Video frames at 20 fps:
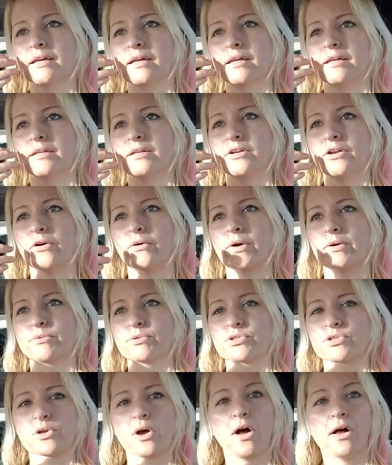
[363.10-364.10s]
you know, I
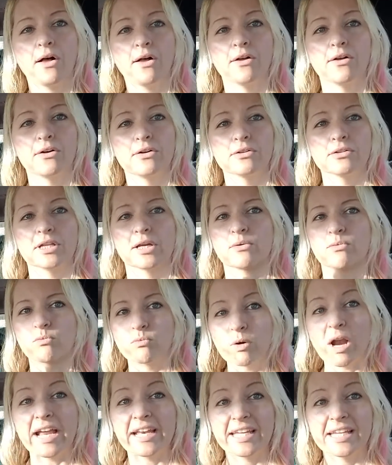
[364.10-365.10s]
was all like
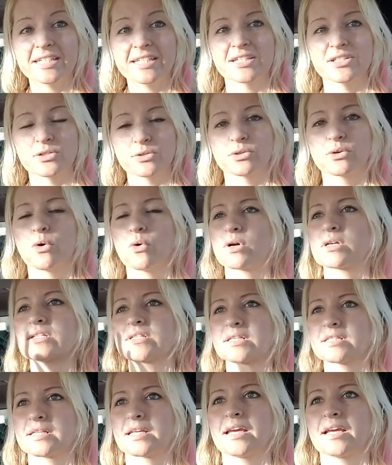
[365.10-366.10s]
ready to do the
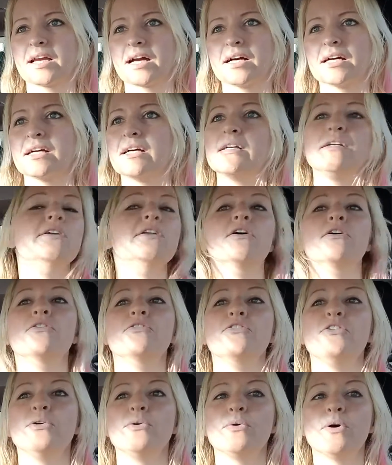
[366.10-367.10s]
courses, and I got you know, a
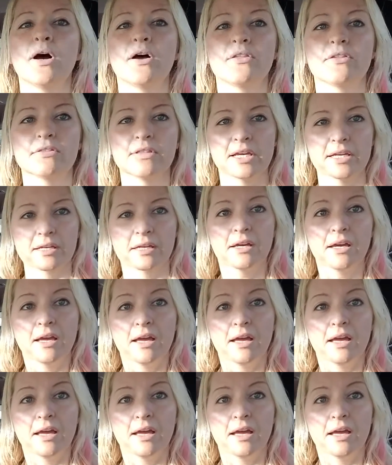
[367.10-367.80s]
few like